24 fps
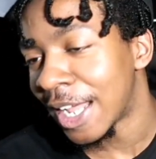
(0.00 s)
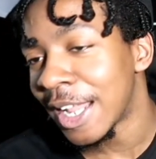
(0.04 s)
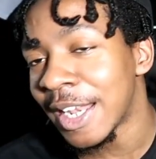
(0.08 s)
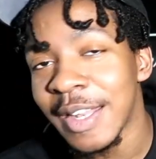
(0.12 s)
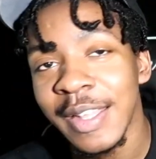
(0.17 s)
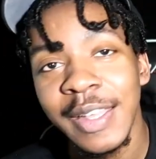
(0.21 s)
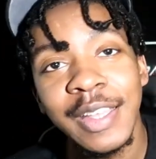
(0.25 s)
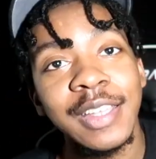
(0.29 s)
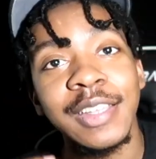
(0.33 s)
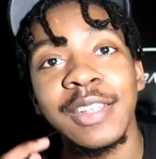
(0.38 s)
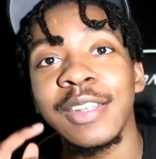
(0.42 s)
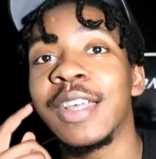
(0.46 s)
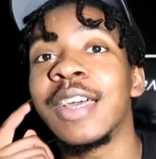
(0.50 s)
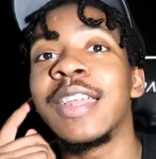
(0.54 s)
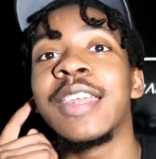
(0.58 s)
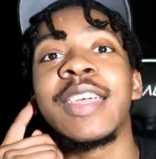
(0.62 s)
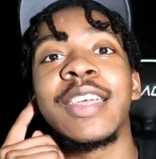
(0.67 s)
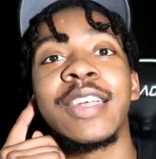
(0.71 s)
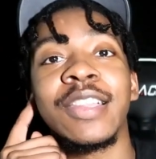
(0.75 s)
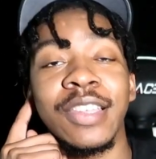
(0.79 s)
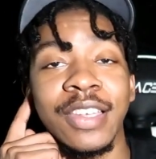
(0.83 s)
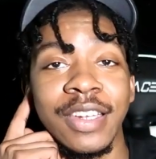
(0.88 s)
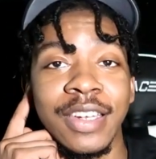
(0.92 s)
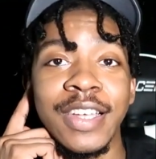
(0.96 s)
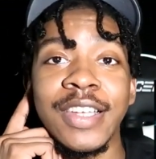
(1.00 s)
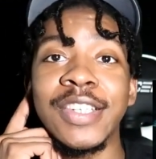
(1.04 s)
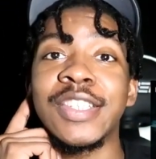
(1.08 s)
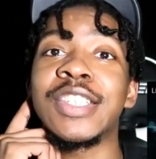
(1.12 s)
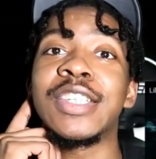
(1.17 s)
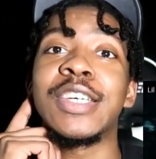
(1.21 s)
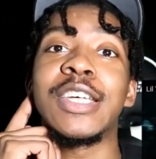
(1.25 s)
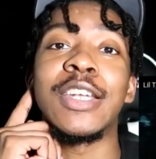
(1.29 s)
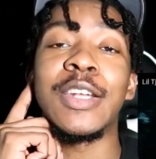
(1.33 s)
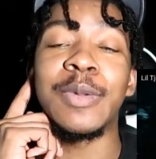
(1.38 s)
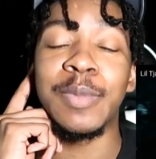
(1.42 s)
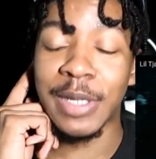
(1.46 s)
That nigga, that nigga let that
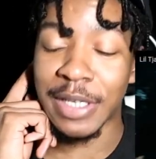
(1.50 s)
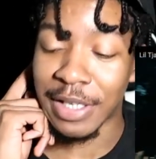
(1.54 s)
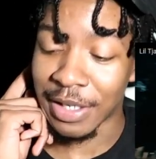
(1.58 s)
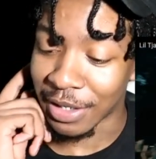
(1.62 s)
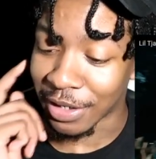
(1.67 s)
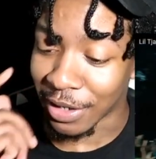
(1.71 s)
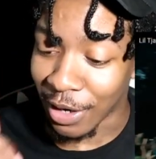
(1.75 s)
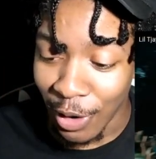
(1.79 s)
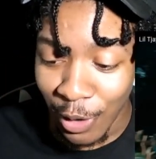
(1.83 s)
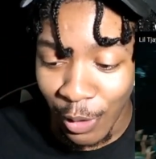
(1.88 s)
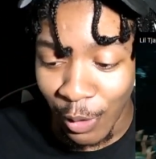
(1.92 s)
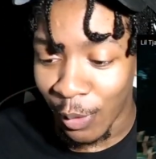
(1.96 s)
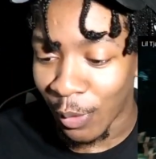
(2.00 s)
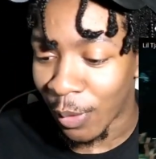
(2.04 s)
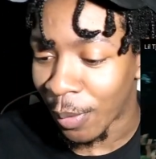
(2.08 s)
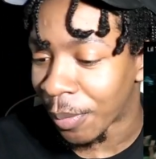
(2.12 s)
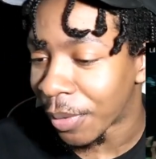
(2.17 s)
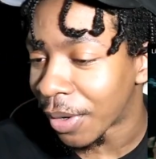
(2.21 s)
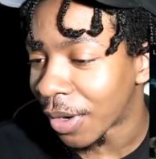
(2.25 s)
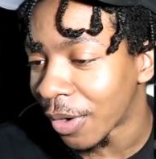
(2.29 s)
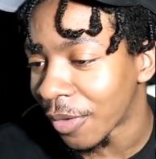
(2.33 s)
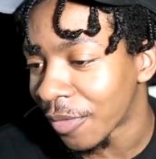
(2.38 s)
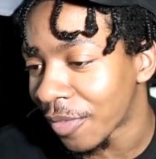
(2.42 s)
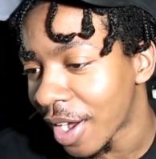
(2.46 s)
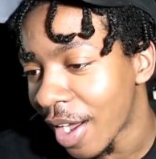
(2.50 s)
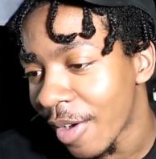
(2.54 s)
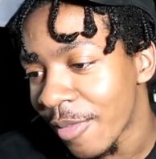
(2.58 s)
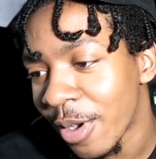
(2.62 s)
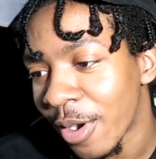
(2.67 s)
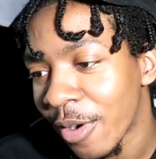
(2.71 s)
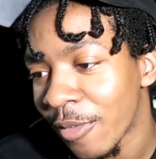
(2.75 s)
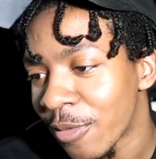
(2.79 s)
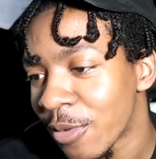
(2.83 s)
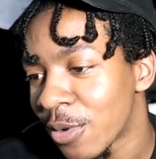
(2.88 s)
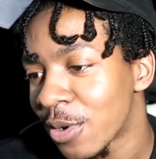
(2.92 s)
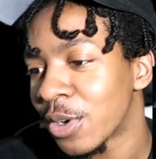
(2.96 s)
shit be known, bro.
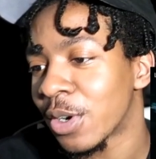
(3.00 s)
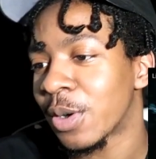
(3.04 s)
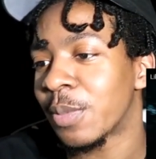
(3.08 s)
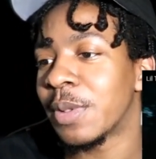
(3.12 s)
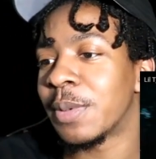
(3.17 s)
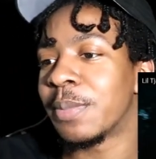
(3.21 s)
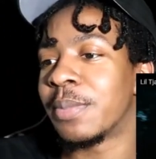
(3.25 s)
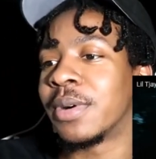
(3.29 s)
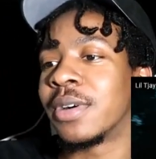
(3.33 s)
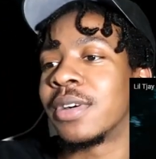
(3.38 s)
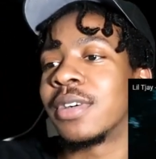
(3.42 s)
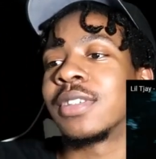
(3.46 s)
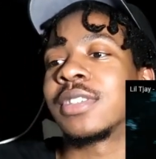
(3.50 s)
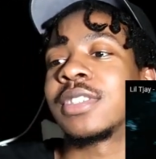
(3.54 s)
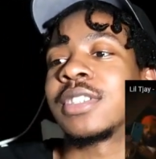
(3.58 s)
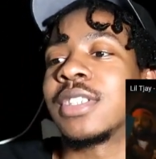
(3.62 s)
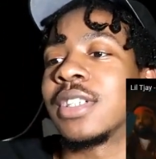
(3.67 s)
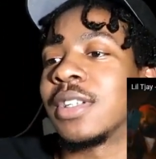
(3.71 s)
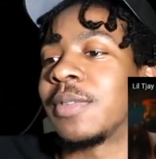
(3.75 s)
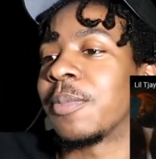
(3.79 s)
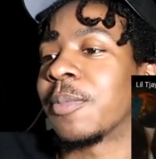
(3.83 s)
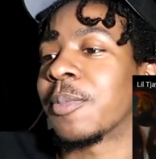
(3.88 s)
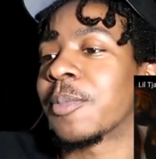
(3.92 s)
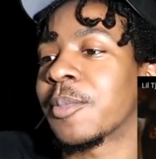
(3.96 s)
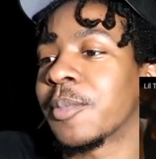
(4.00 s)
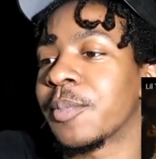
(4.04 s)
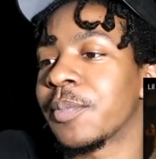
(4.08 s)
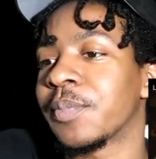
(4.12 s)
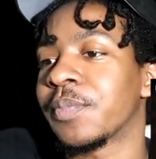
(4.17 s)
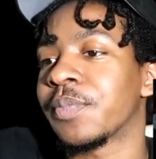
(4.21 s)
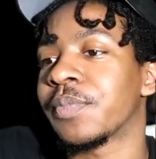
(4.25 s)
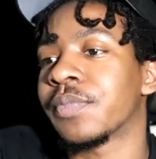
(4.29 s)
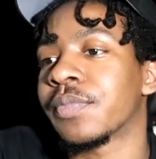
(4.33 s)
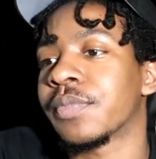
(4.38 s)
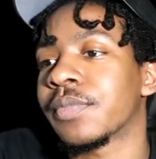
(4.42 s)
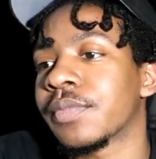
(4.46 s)
Fivio Foreign don't be bullshit.
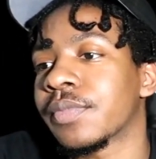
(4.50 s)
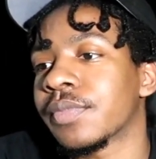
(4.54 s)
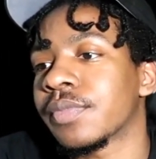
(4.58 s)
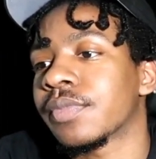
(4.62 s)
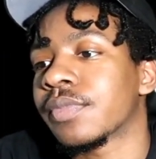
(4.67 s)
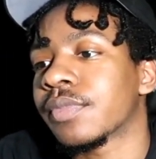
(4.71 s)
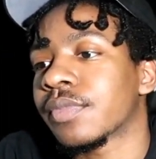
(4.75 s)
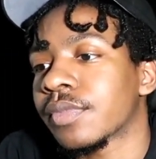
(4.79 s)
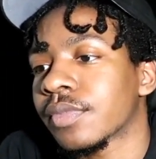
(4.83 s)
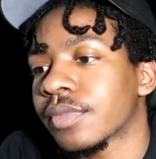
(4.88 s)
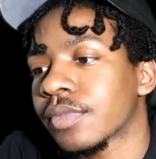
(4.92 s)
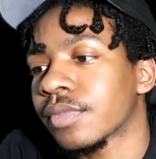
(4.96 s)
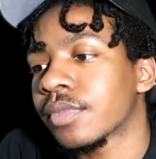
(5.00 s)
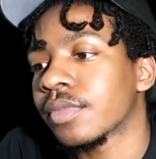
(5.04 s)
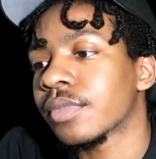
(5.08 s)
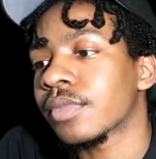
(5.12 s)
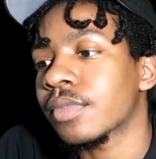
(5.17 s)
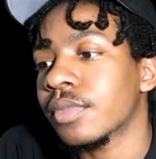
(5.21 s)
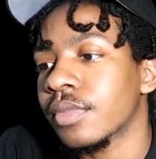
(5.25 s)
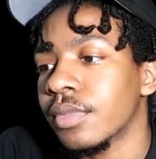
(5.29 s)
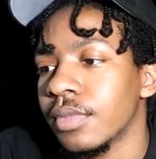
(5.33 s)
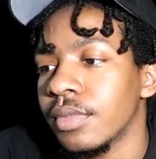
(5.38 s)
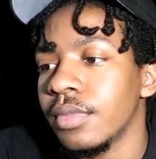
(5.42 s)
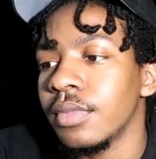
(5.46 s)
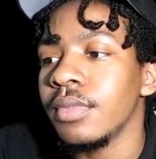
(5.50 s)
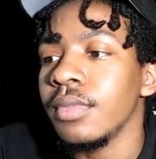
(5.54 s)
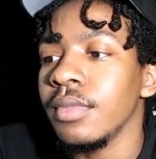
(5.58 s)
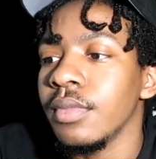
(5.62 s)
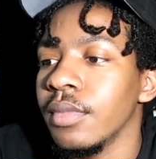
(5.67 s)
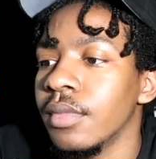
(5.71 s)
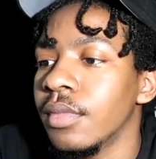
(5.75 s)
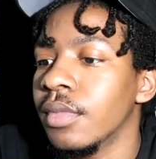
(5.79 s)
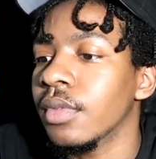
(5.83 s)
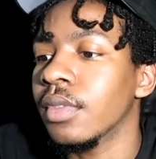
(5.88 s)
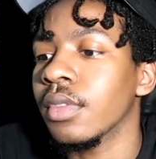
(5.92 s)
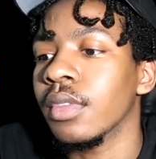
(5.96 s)
Bitch from Zoo
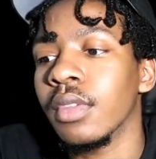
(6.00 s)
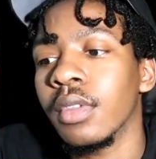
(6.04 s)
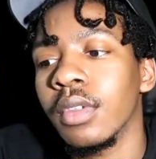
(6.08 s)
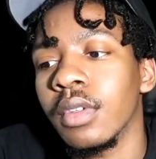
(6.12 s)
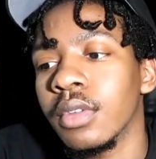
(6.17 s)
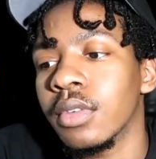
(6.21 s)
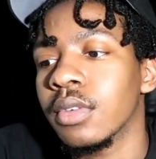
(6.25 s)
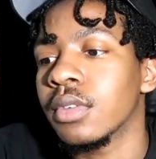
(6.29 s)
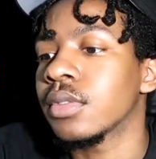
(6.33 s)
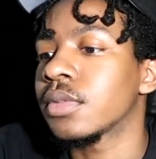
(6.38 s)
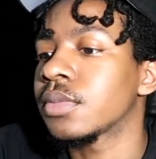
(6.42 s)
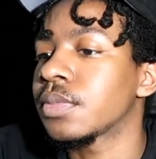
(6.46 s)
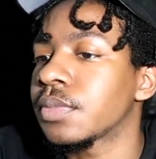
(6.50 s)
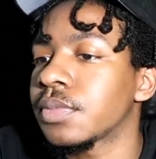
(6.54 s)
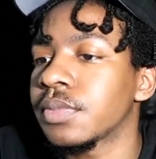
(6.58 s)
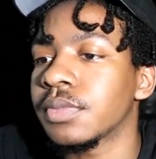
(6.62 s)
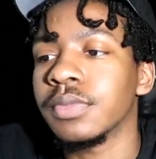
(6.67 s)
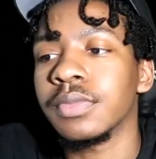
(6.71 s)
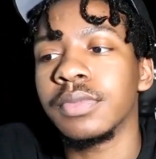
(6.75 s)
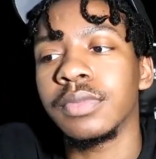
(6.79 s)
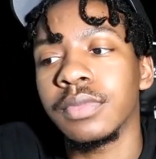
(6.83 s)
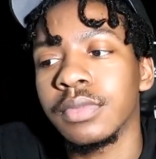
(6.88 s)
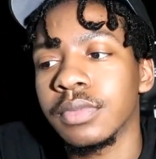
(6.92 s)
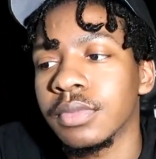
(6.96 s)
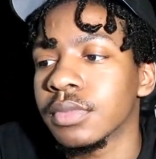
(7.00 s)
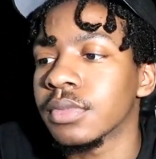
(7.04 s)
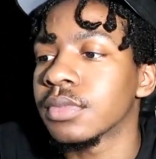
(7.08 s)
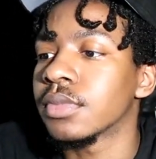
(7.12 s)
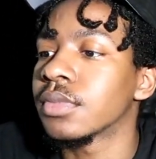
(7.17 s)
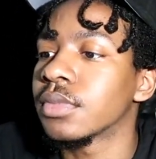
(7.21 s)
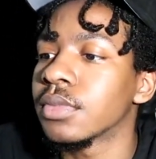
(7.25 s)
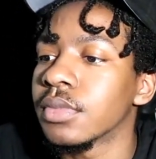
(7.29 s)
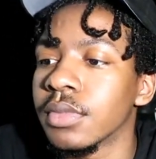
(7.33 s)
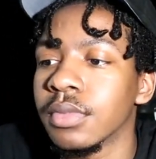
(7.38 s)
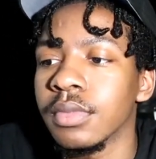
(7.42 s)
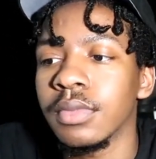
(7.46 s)
York, bitch from